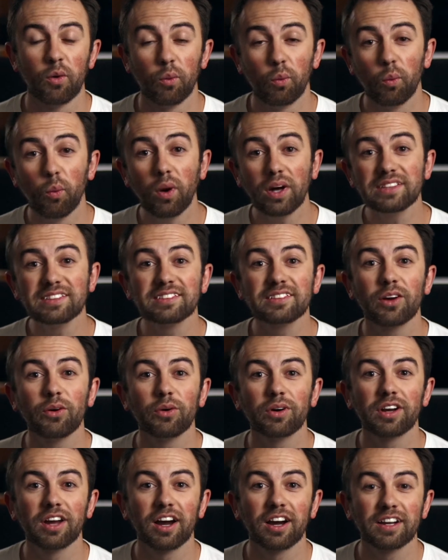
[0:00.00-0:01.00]
What's
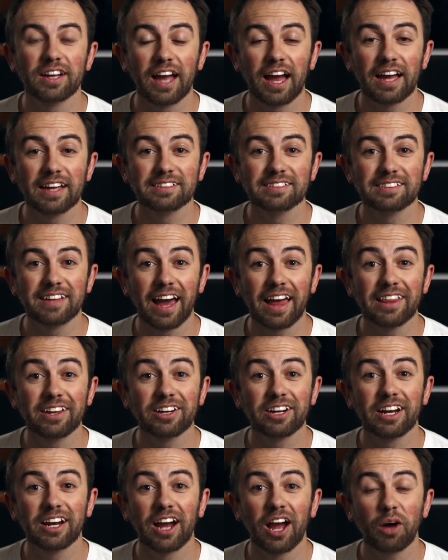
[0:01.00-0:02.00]
going on, guys?
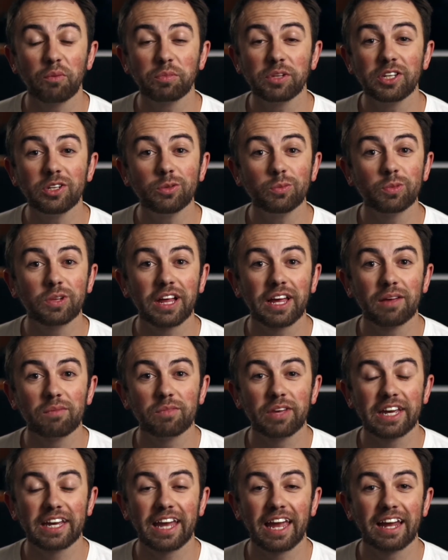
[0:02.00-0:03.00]
Tyler here, helping you plan
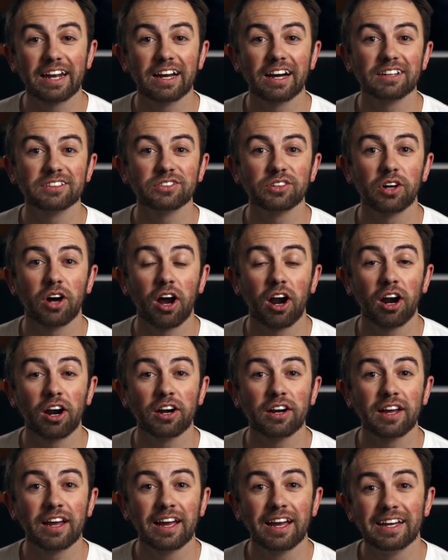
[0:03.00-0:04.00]
big and hustle
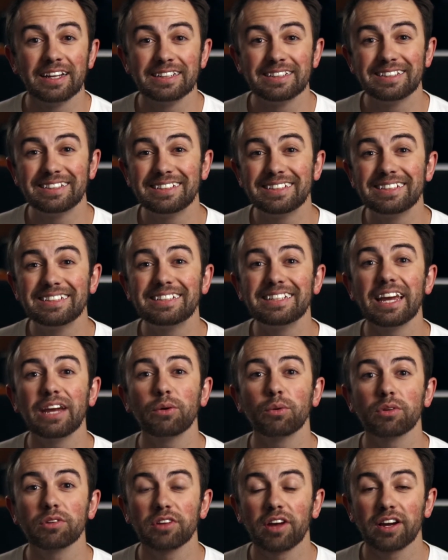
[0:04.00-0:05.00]
hard. Today
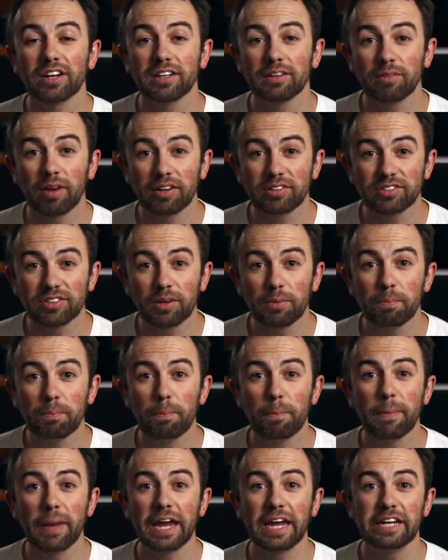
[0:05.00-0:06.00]
we're talking about
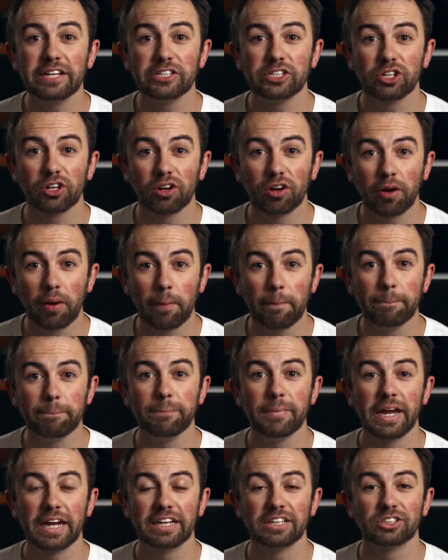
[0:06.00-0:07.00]
some major
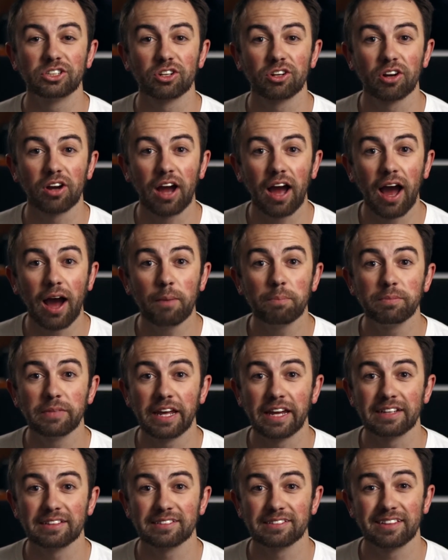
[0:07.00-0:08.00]

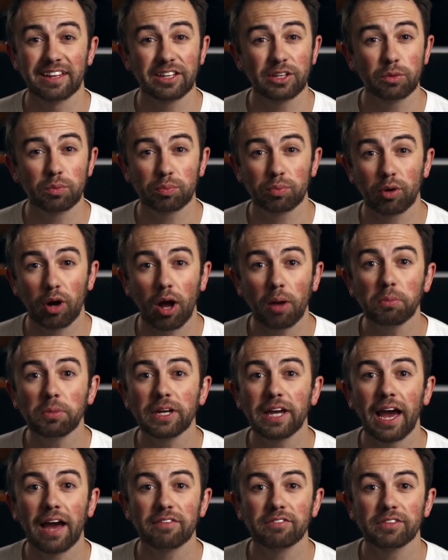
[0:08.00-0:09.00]
updates that you
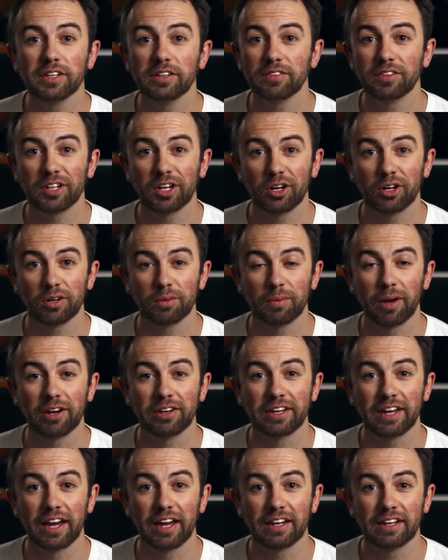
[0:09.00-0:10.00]
probably haven't even heard
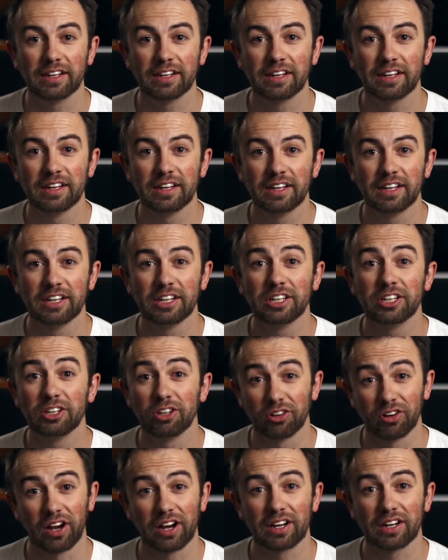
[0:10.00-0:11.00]
about yet.
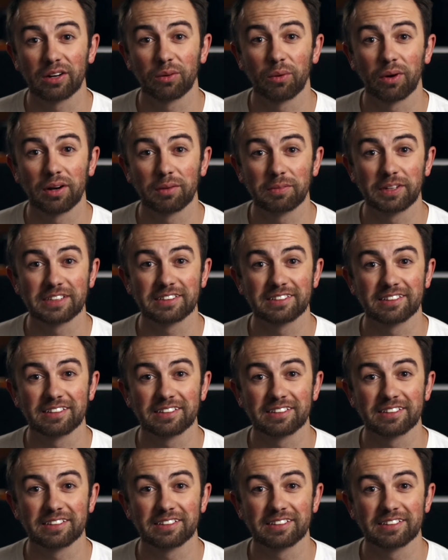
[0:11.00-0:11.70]
You're not going to want to miss